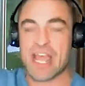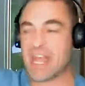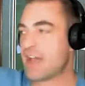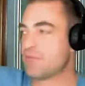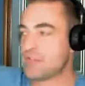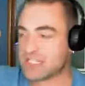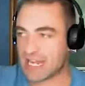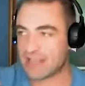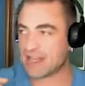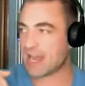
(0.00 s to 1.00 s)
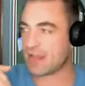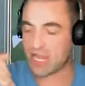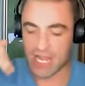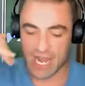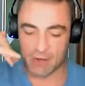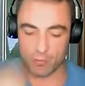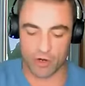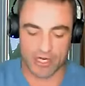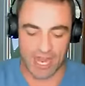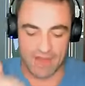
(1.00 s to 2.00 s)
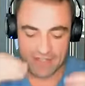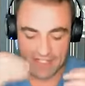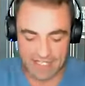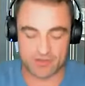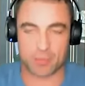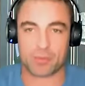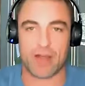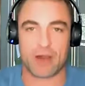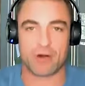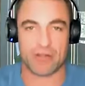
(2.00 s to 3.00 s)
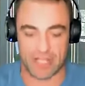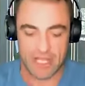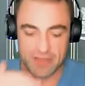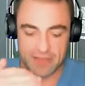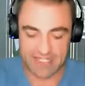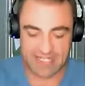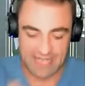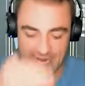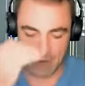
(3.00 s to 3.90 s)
And every day that I work, I have a seasonal priority that I set down.